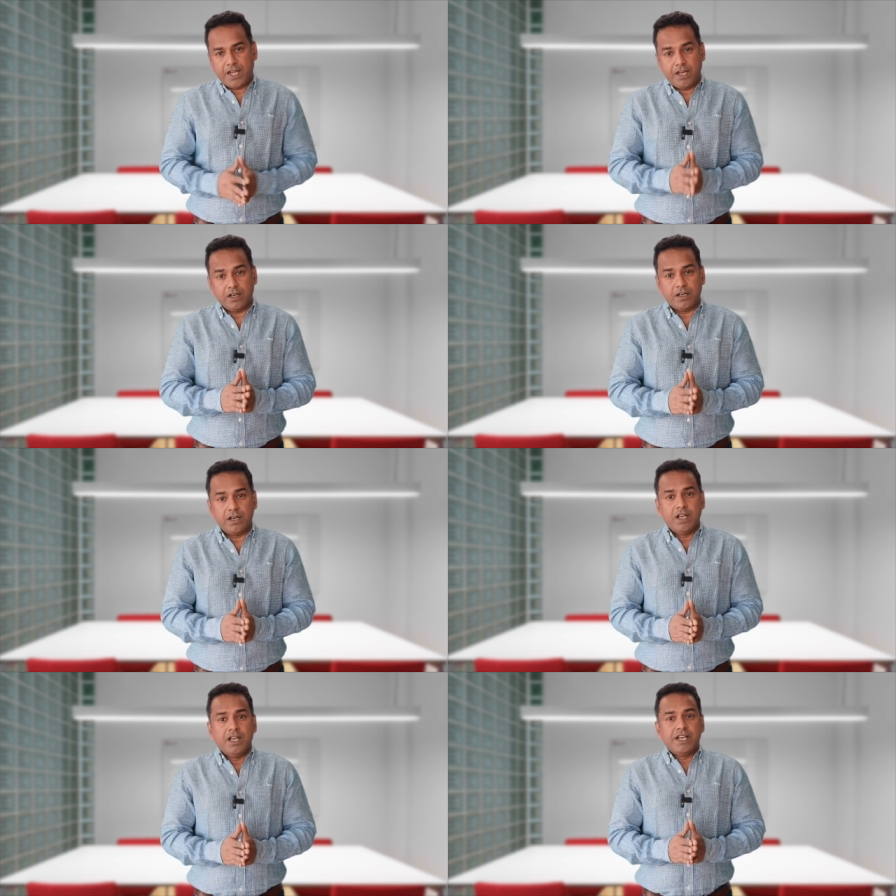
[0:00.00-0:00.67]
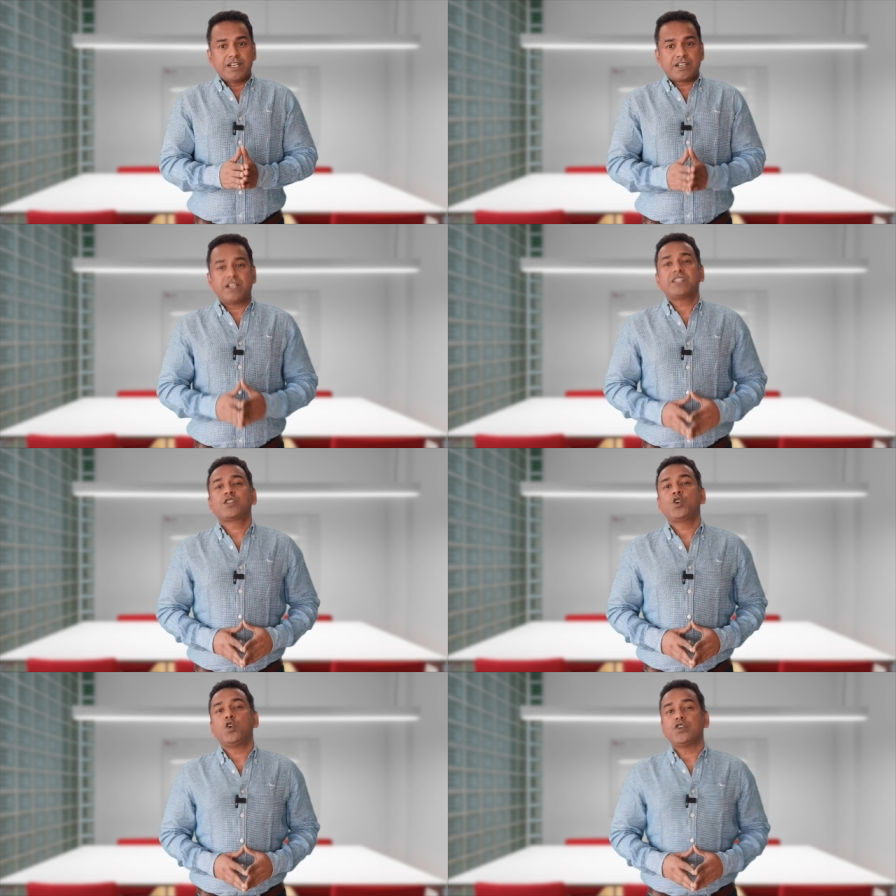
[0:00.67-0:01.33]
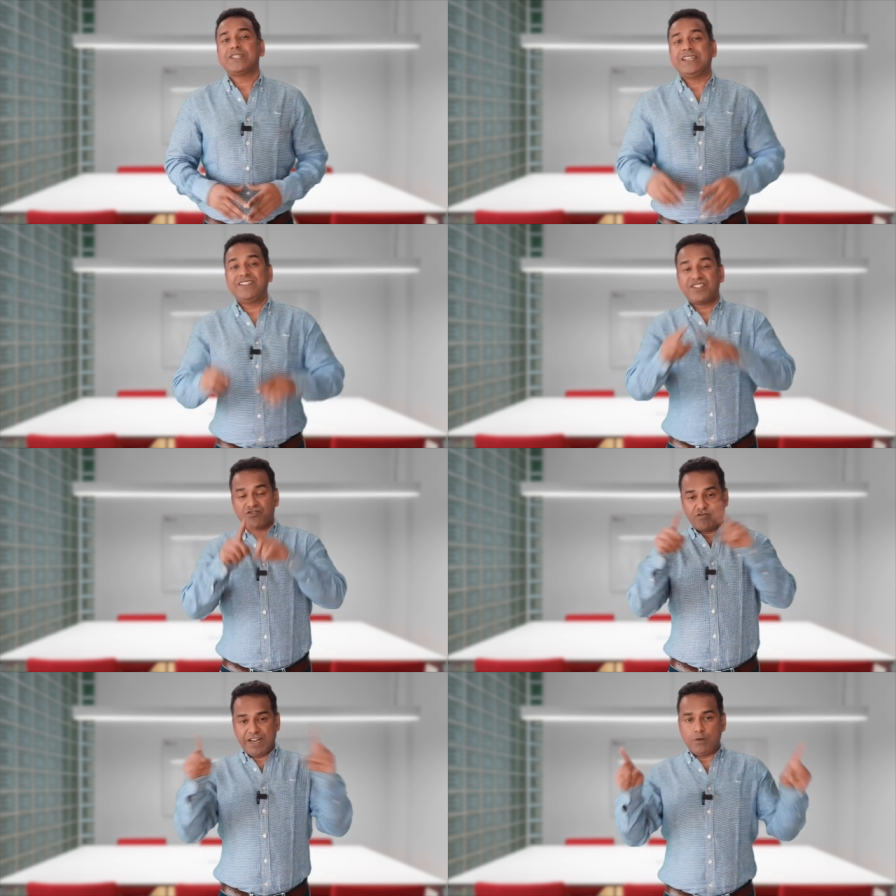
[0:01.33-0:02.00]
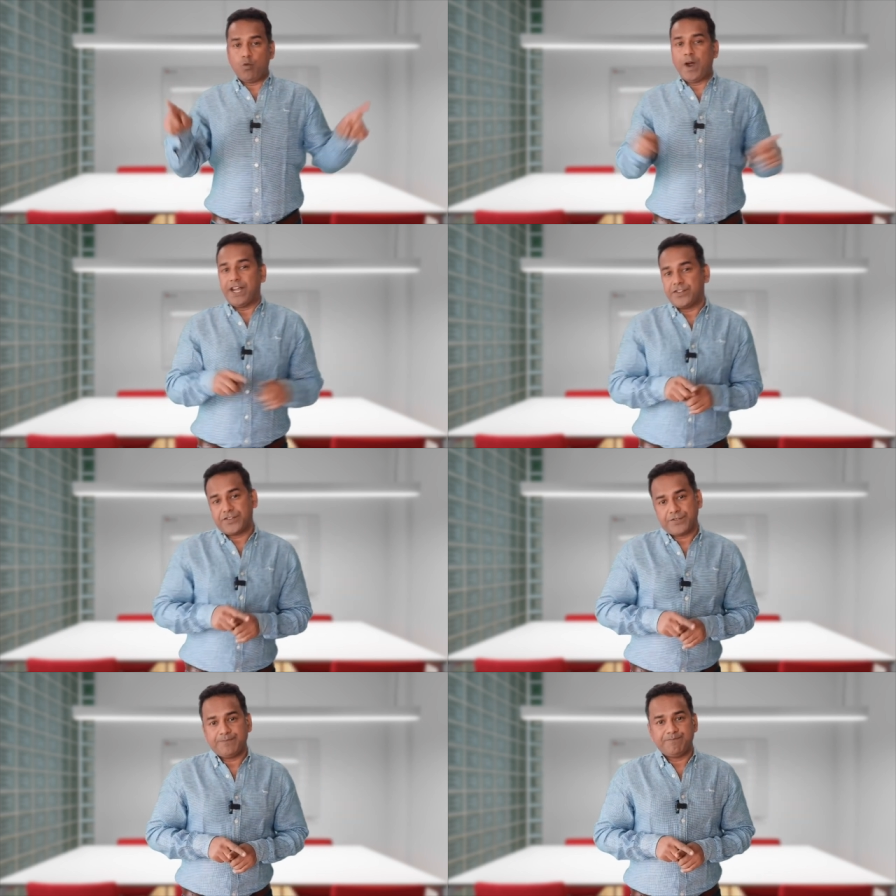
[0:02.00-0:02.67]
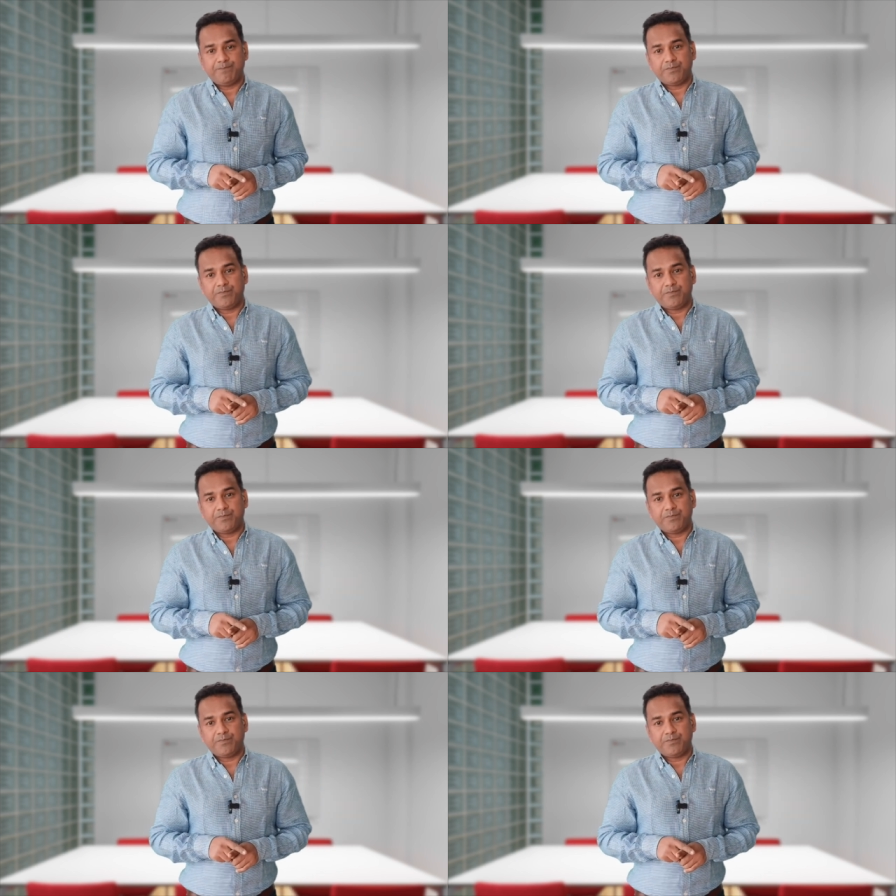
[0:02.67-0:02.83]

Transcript: Here, trust goes in three ways.